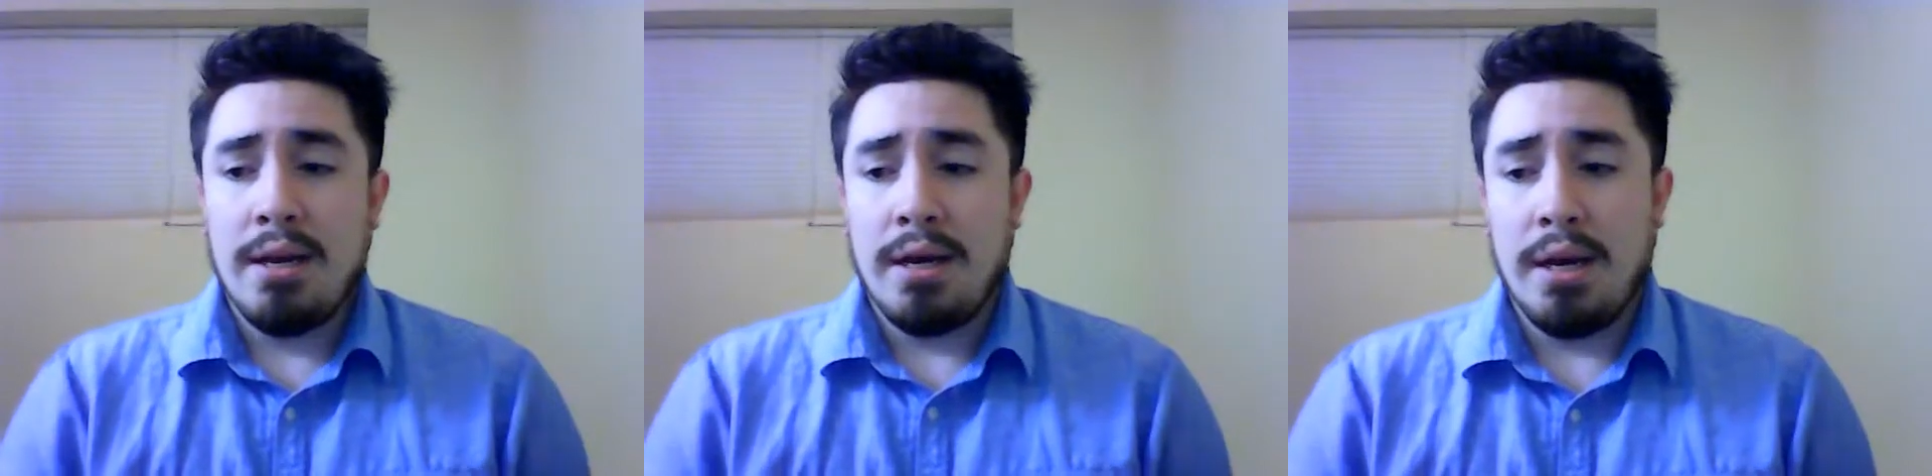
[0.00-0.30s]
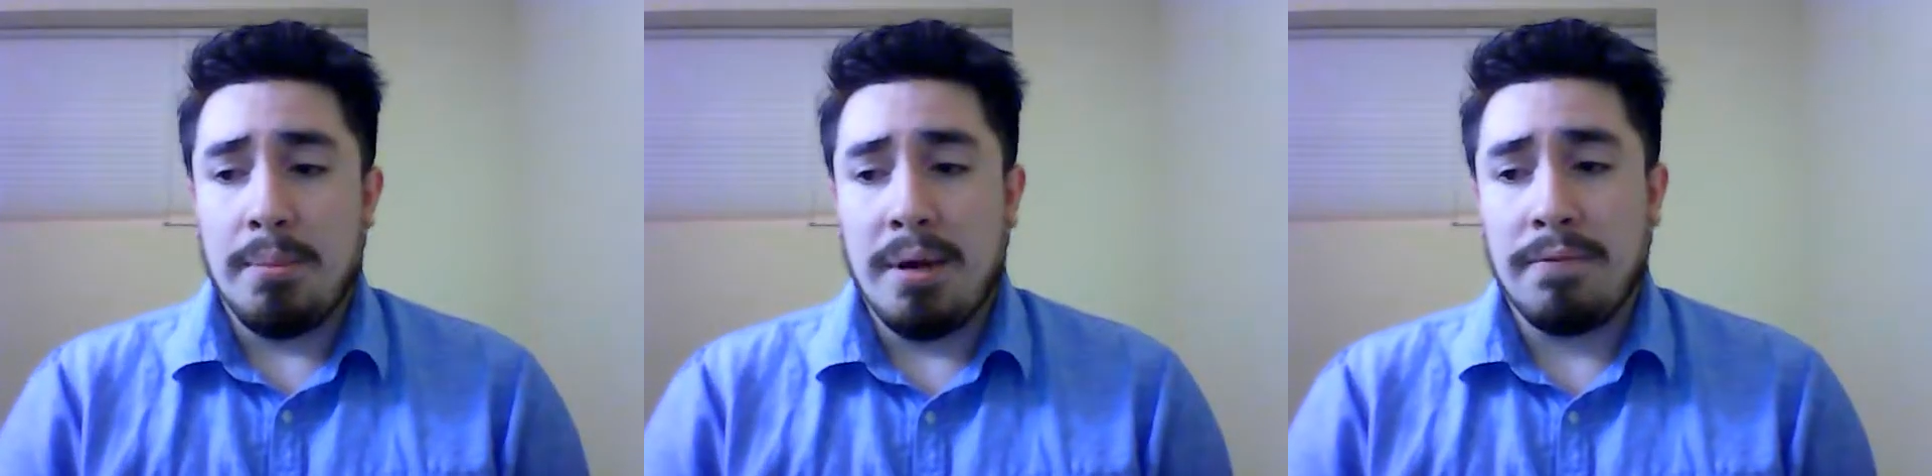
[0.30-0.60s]

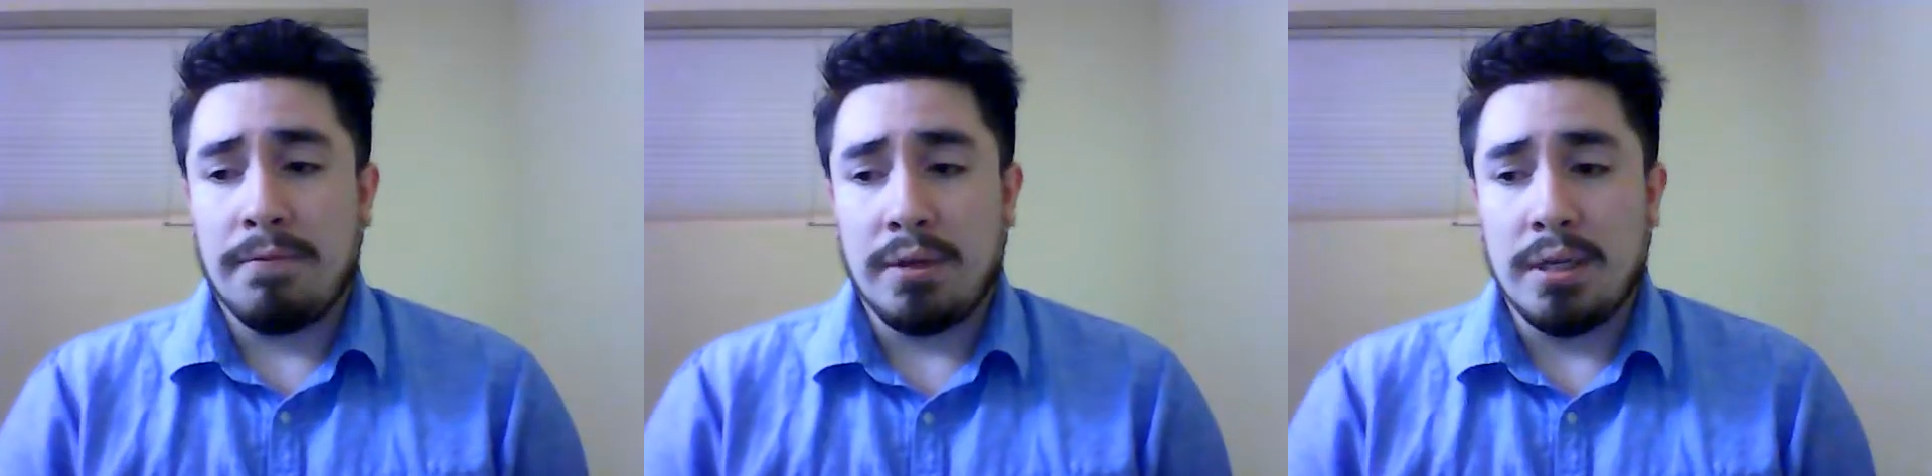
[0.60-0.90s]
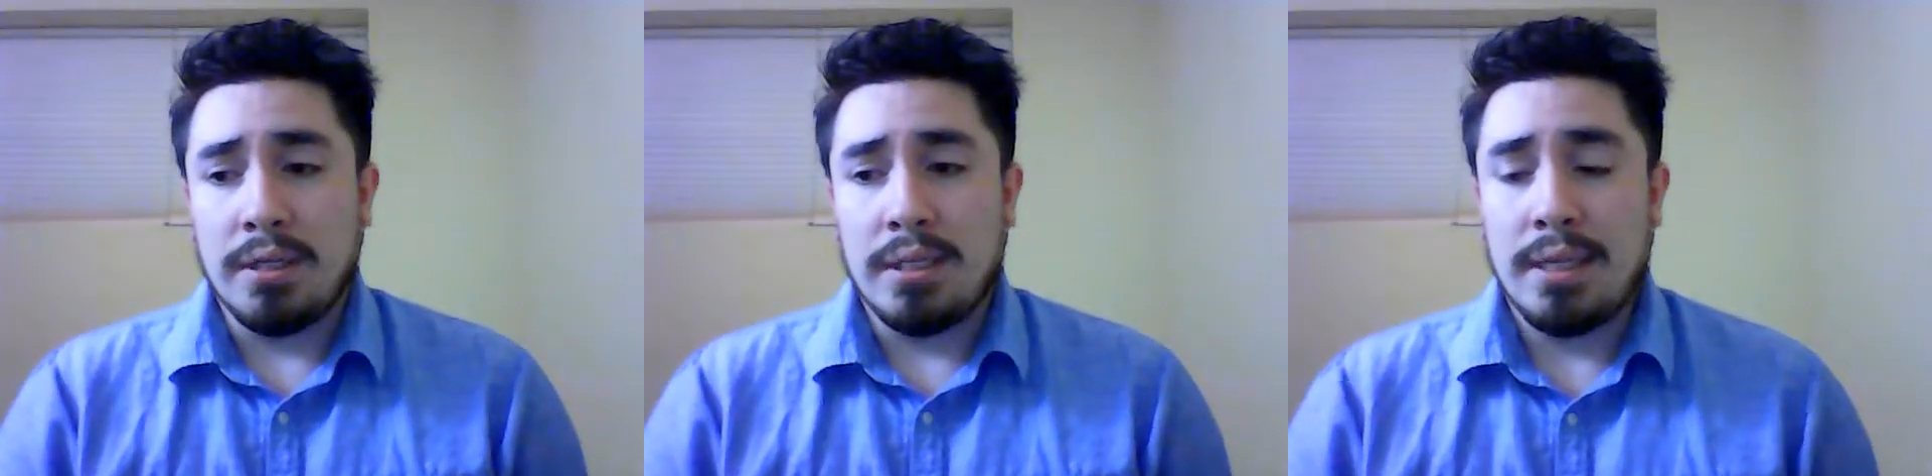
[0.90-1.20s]
up
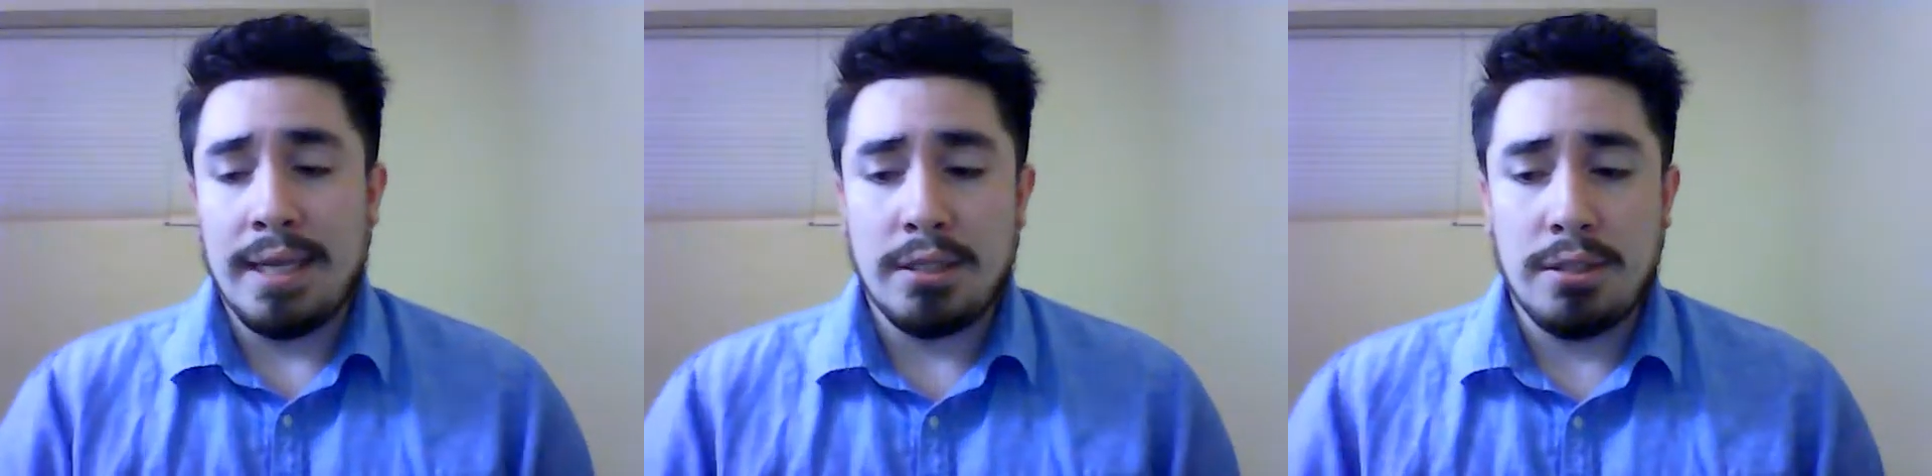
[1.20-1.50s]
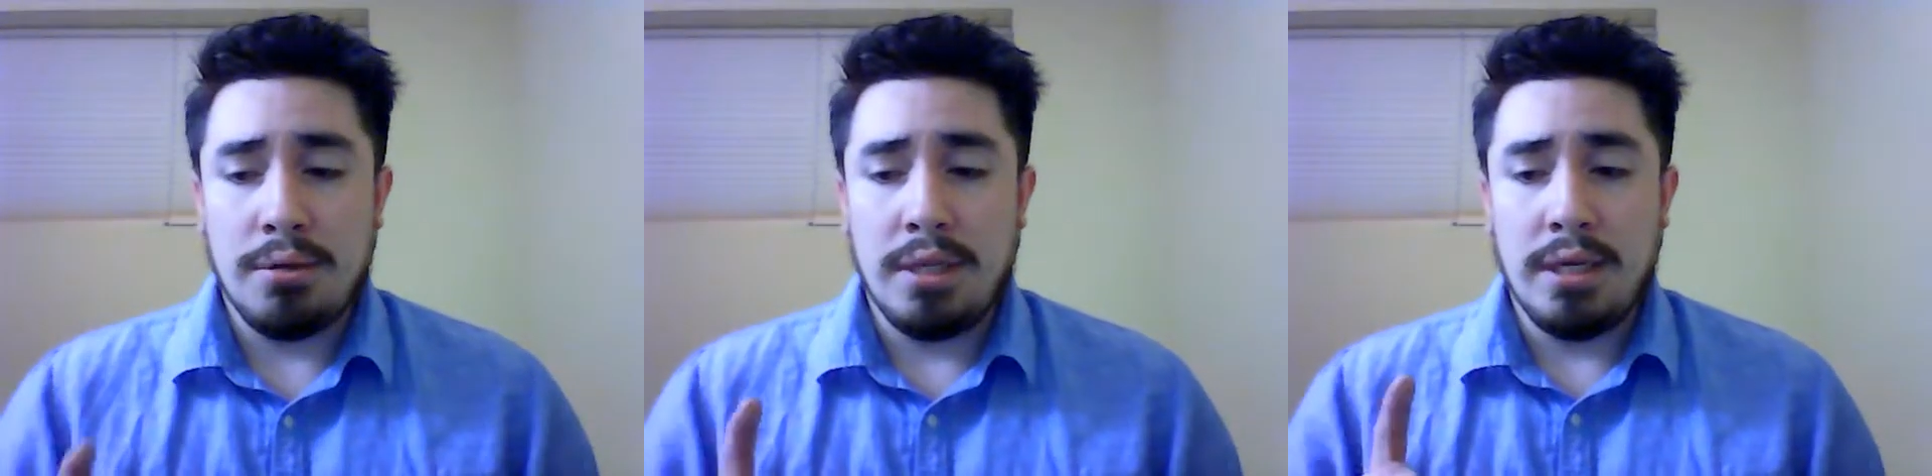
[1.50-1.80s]
front next
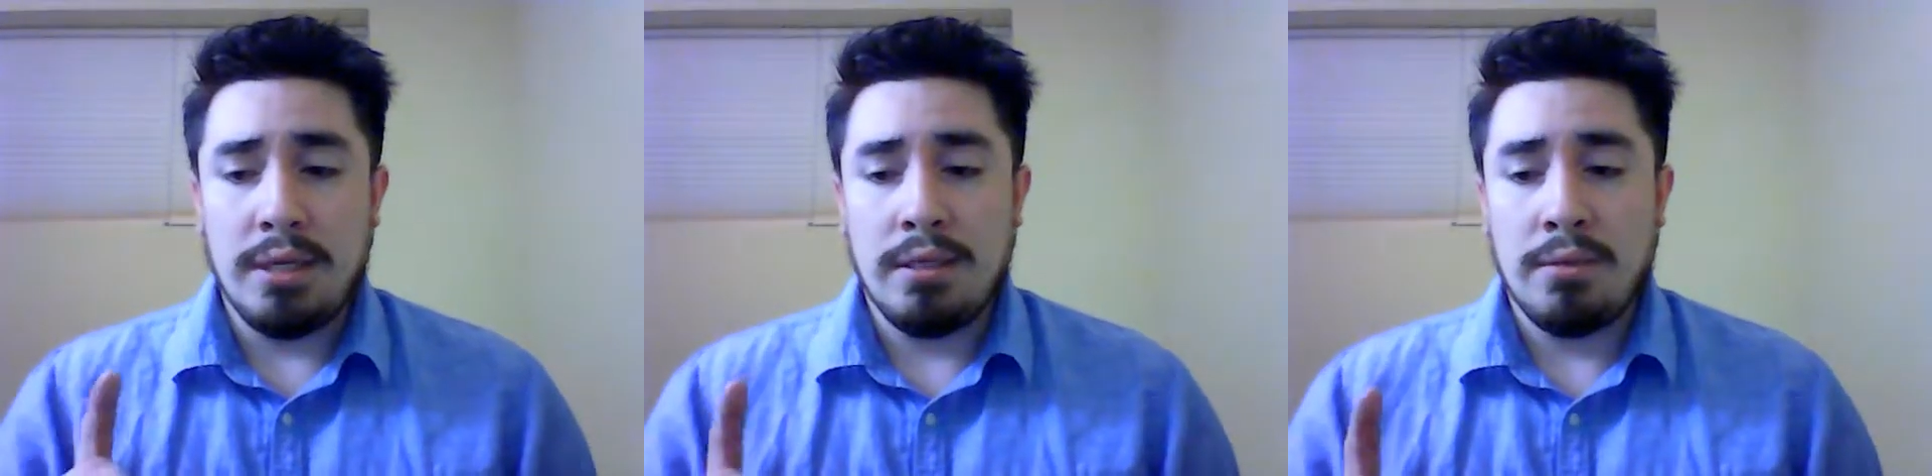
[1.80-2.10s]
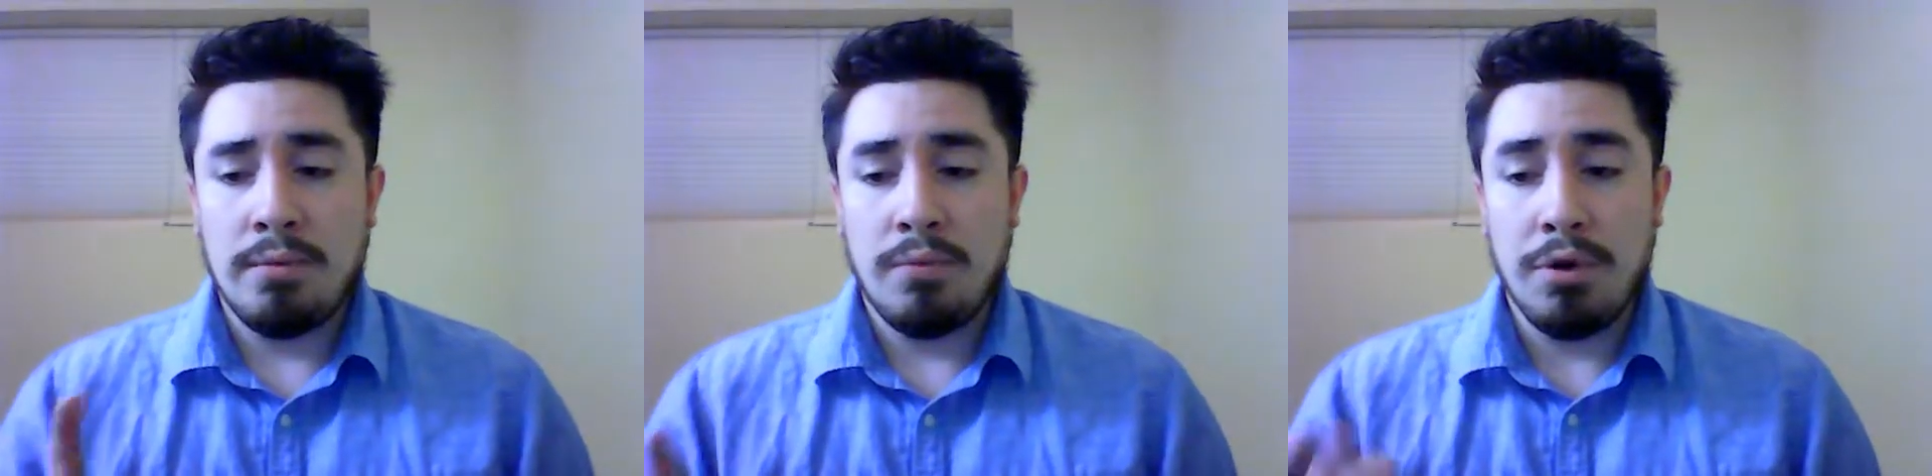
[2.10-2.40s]
to the
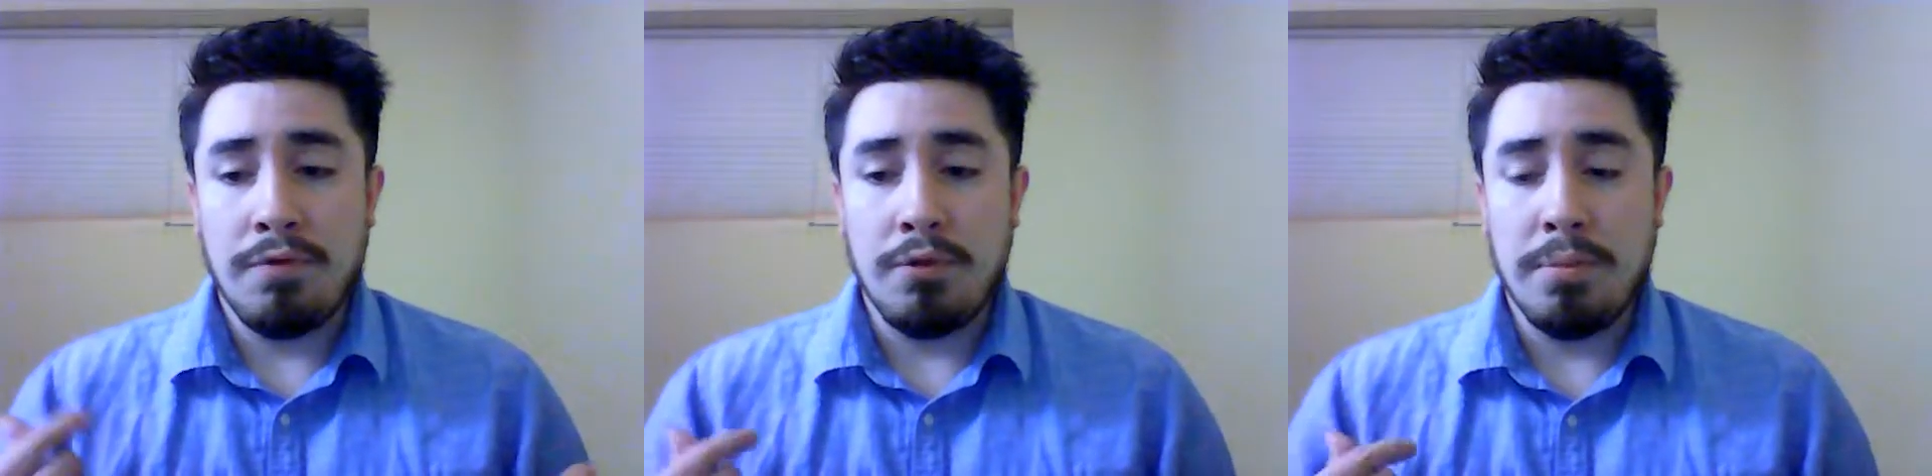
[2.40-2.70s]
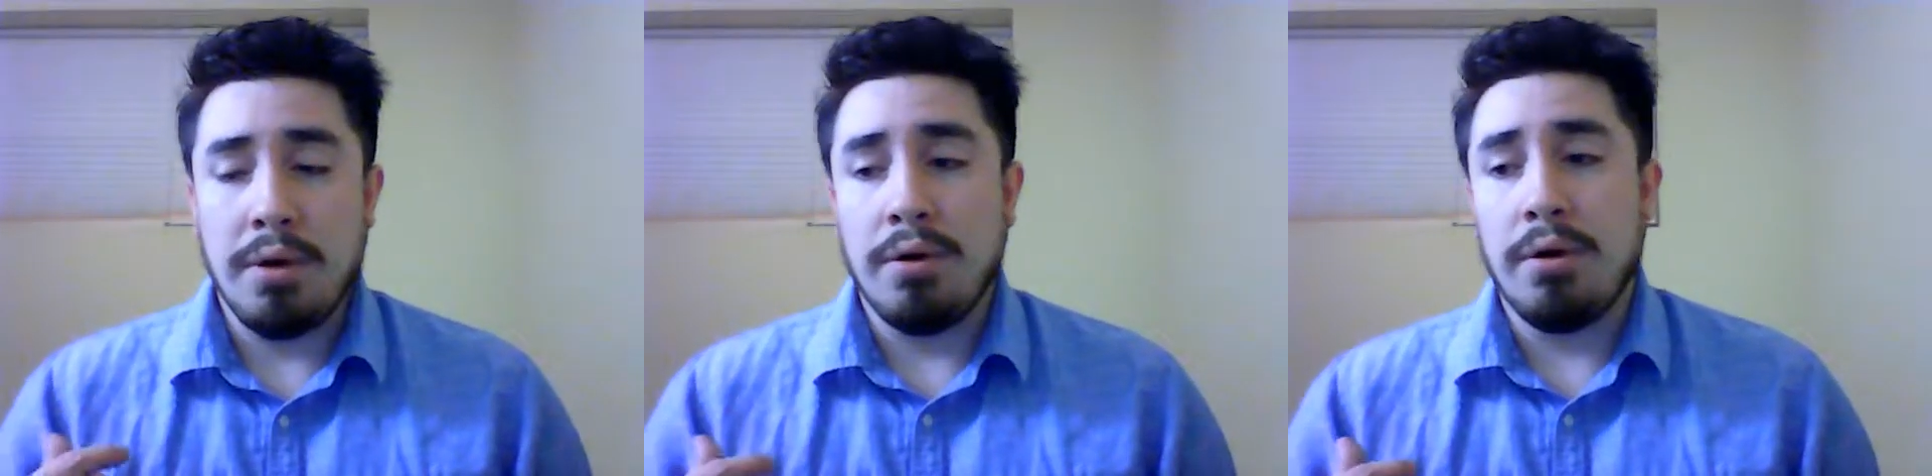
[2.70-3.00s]
rear view
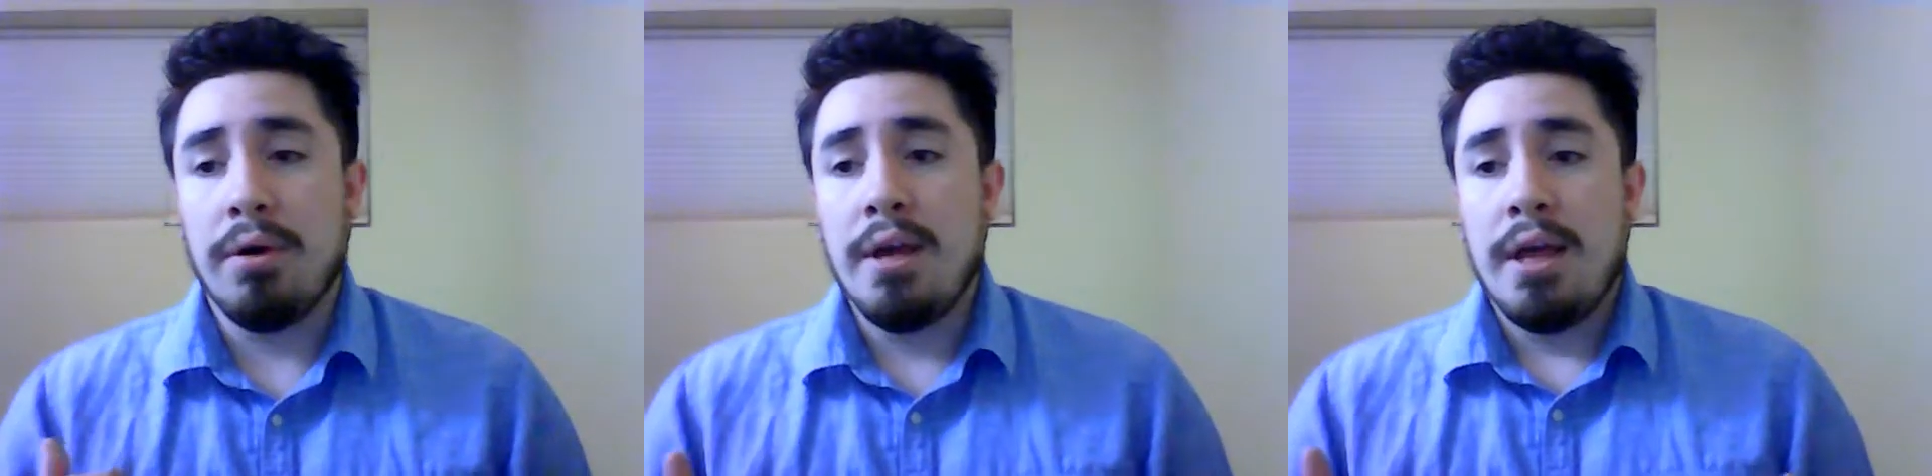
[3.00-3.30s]
mirror